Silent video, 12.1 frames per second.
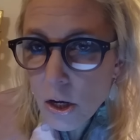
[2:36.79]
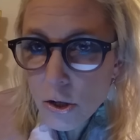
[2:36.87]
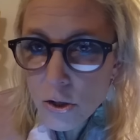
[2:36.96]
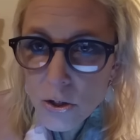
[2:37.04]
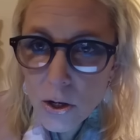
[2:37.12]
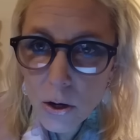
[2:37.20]

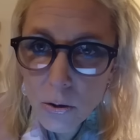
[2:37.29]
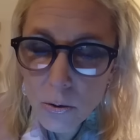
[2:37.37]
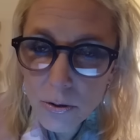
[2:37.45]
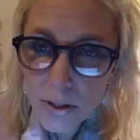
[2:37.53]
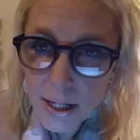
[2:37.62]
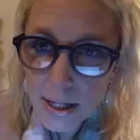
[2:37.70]

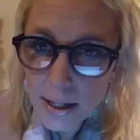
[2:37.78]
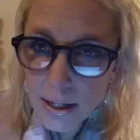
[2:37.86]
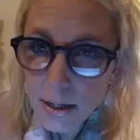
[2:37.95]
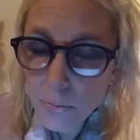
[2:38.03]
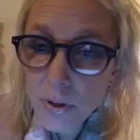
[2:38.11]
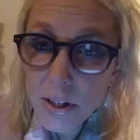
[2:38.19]
So
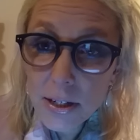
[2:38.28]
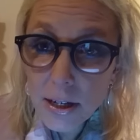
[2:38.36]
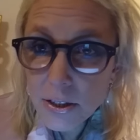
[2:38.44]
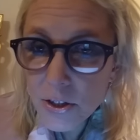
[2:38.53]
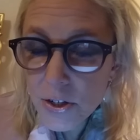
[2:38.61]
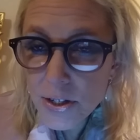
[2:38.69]
the when the
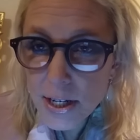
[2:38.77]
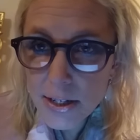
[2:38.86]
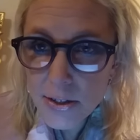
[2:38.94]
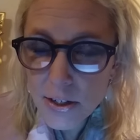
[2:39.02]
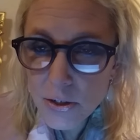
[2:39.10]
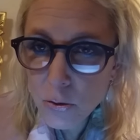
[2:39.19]

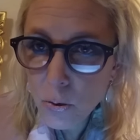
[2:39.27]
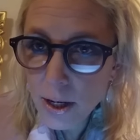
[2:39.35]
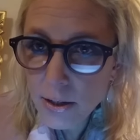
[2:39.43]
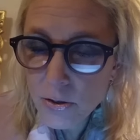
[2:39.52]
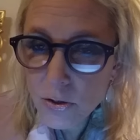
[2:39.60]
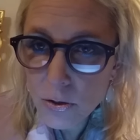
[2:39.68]
narcissist is
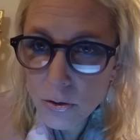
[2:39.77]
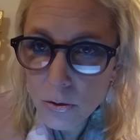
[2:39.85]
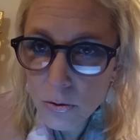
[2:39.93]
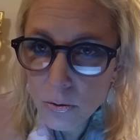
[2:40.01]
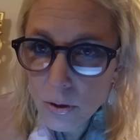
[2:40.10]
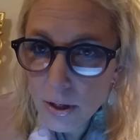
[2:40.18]
going
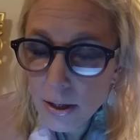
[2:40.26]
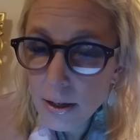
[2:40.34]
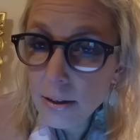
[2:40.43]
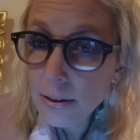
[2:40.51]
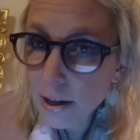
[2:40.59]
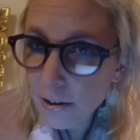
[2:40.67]
to
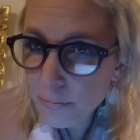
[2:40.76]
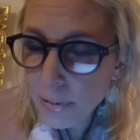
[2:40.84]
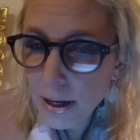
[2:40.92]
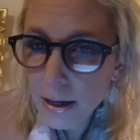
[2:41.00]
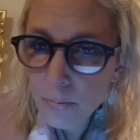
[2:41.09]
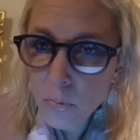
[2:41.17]
love
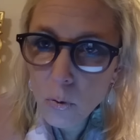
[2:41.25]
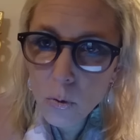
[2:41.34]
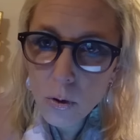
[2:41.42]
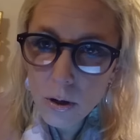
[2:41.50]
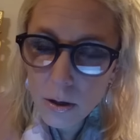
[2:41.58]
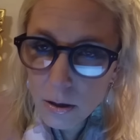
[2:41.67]
bomb
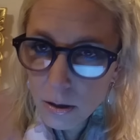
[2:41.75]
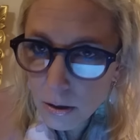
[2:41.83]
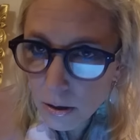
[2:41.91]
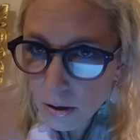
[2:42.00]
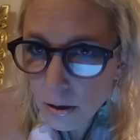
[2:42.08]
or